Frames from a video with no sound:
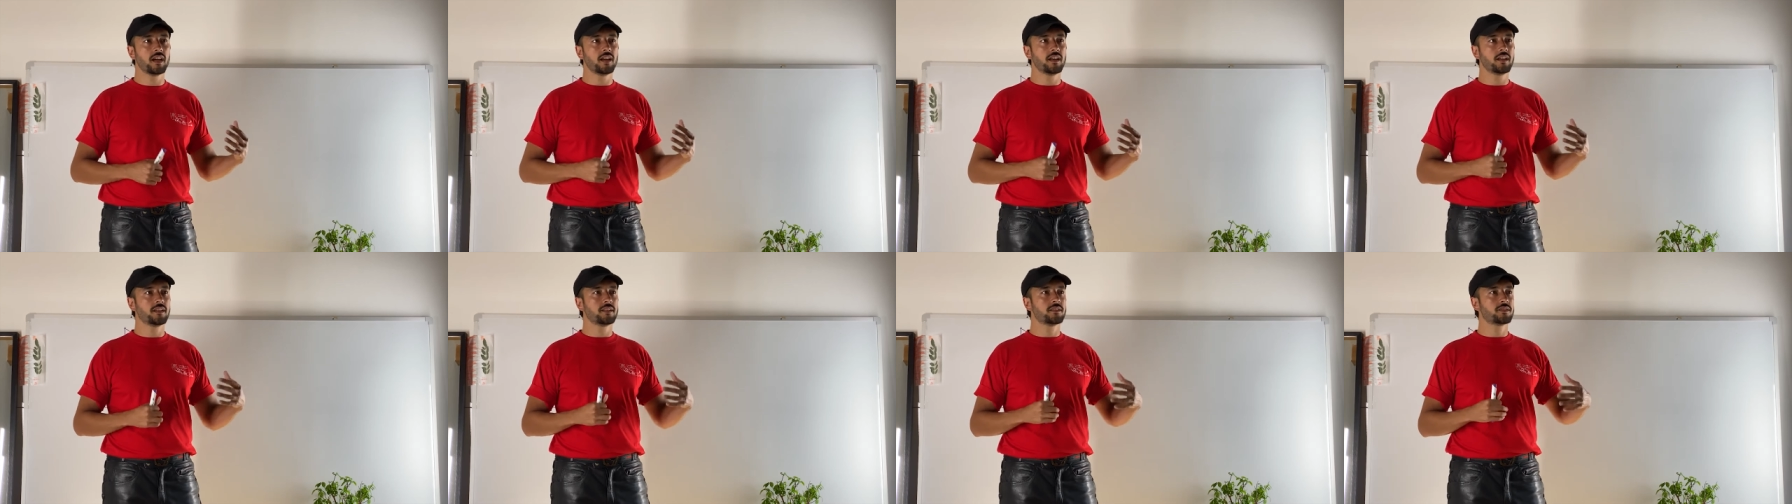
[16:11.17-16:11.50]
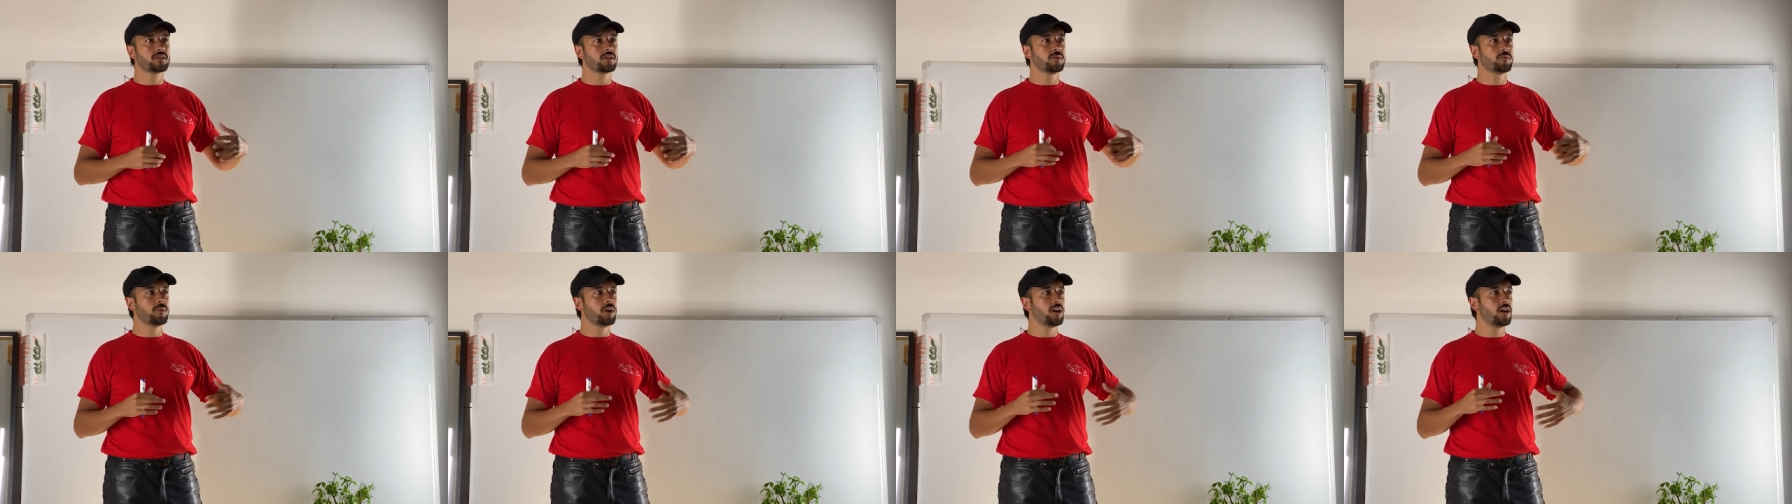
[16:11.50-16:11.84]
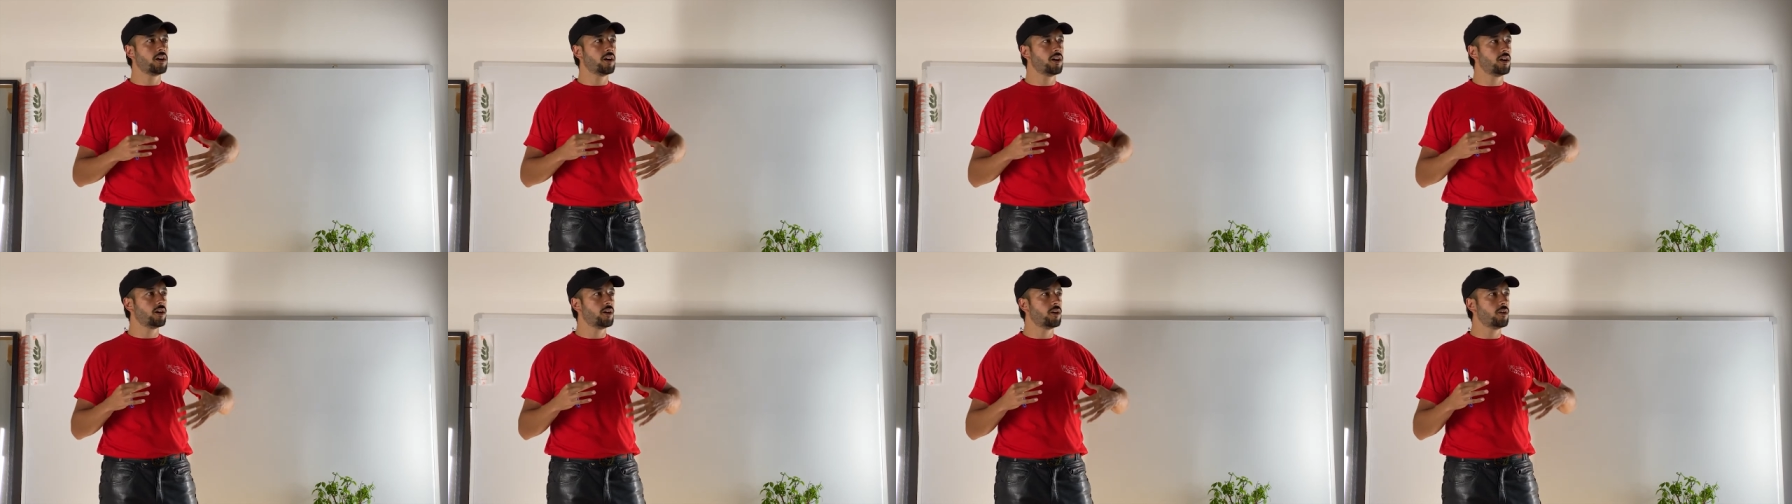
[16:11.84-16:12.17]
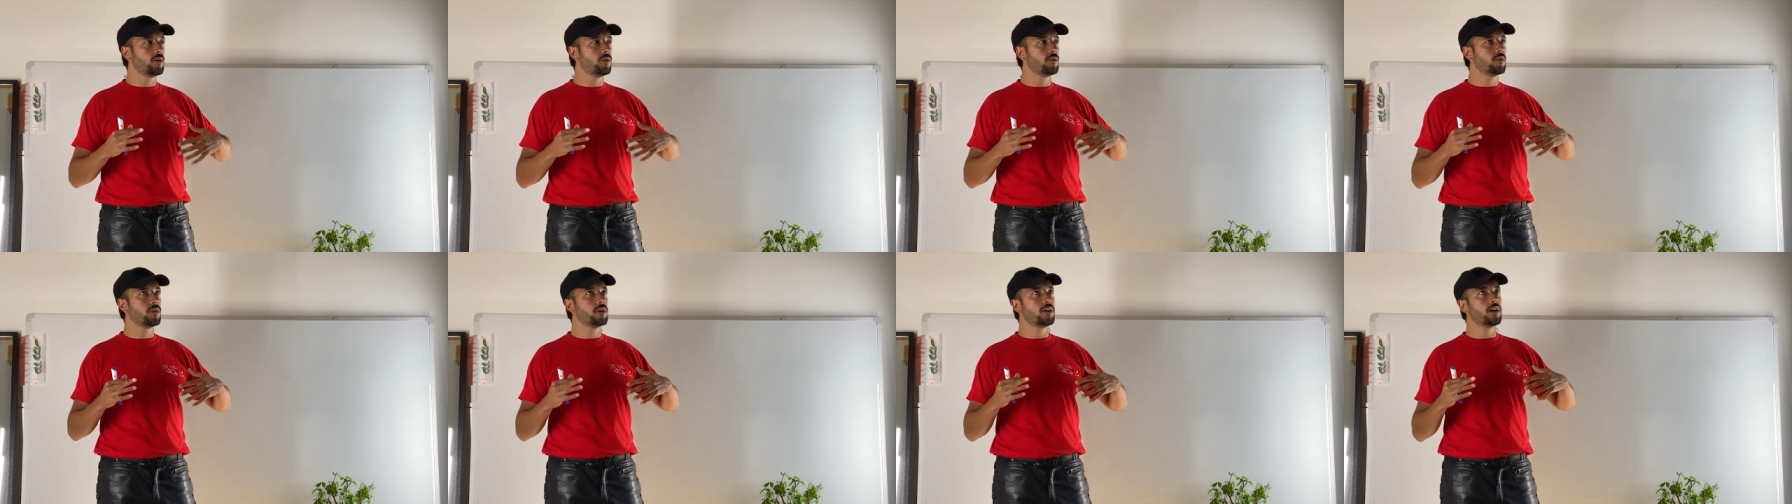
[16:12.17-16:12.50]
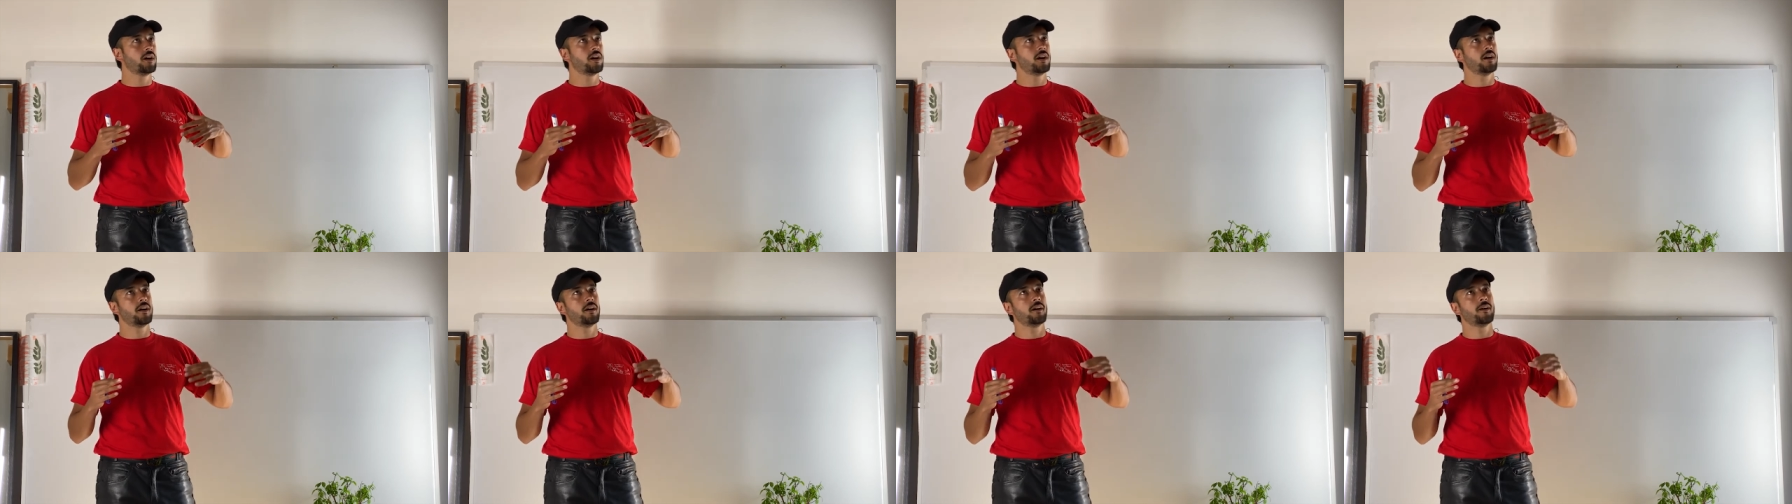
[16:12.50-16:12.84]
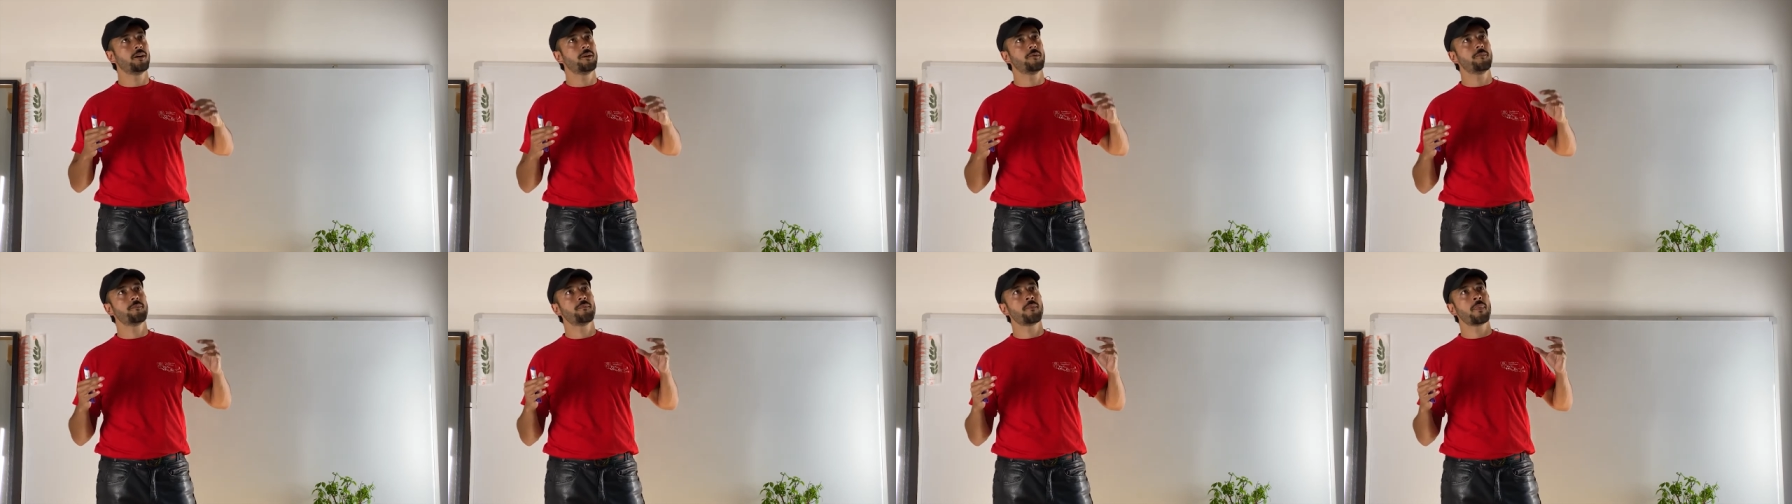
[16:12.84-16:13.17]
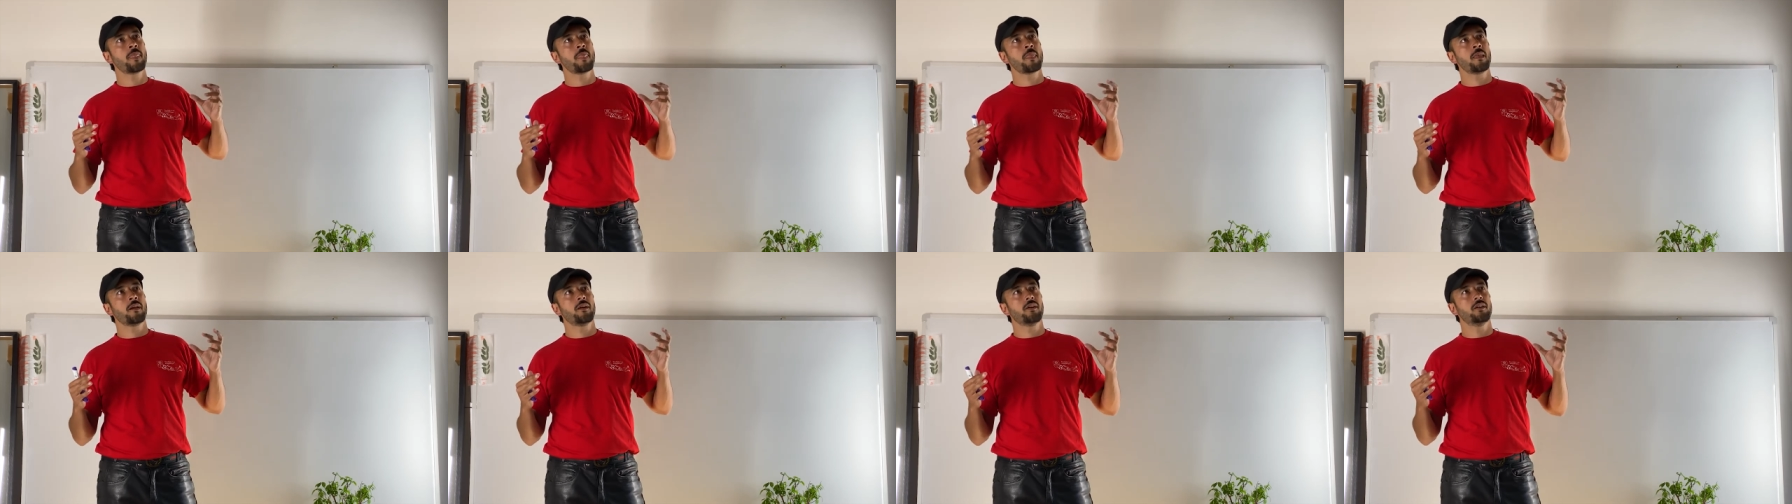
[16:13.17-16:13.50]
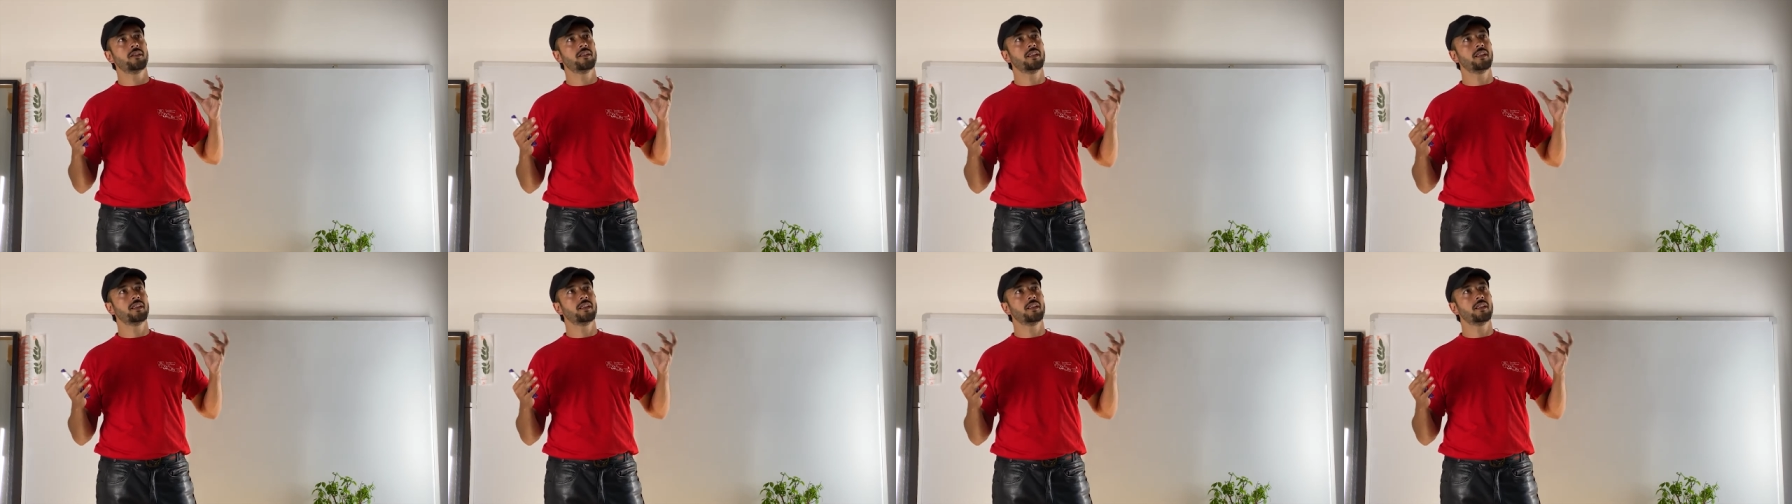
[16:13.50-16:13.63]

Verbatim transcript: and somehow uh,